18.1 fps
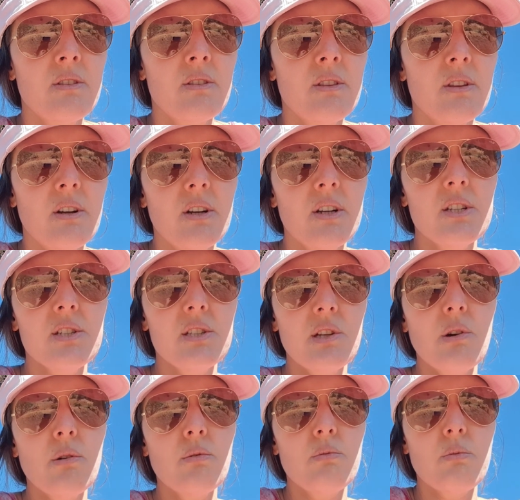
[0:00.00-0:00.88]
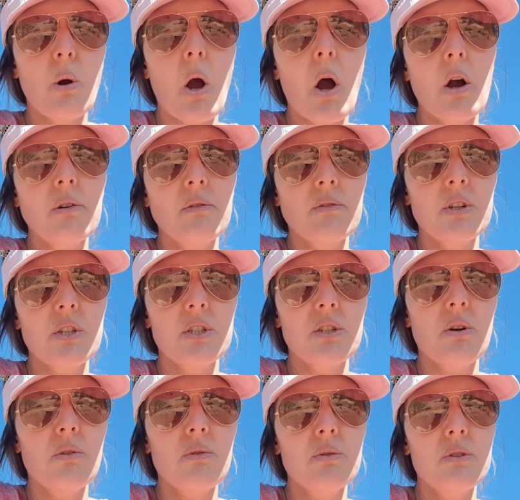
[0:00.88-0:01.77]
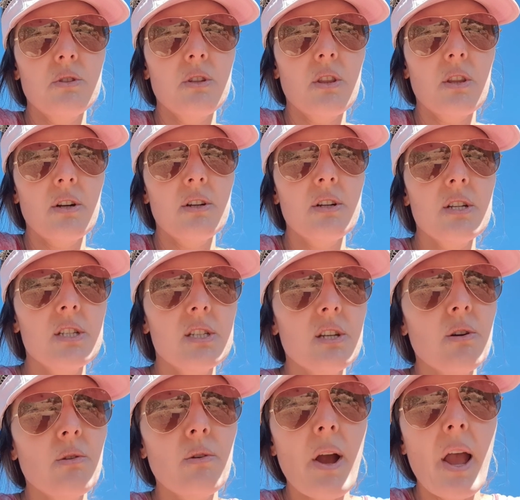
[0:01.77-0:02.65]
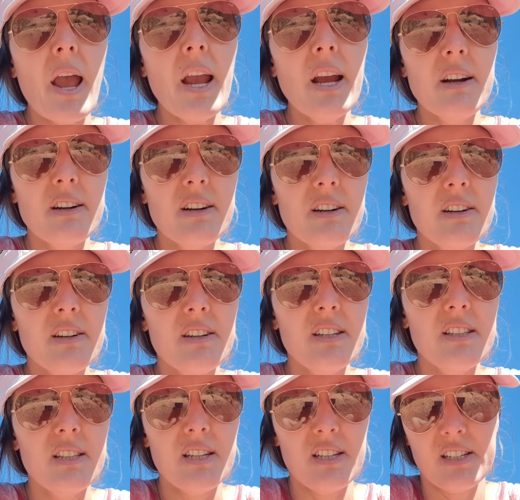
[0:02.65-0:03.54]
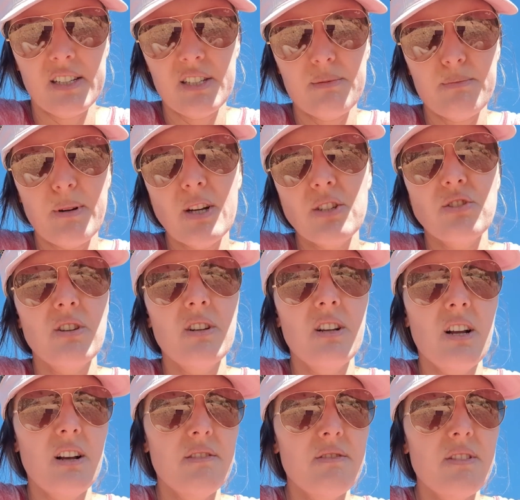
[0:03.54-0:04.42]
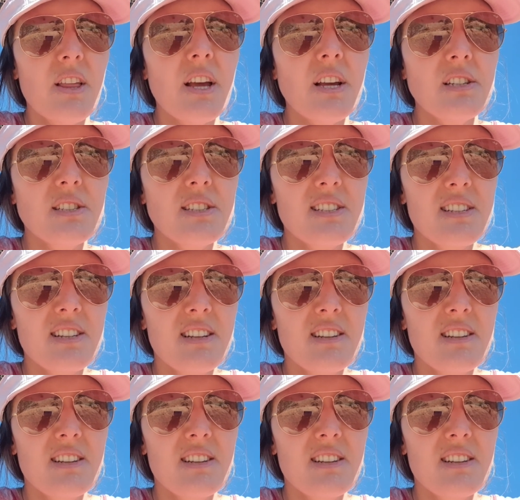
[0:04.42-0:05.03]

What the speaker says: There is no wrong result. There is no error in the expression of this.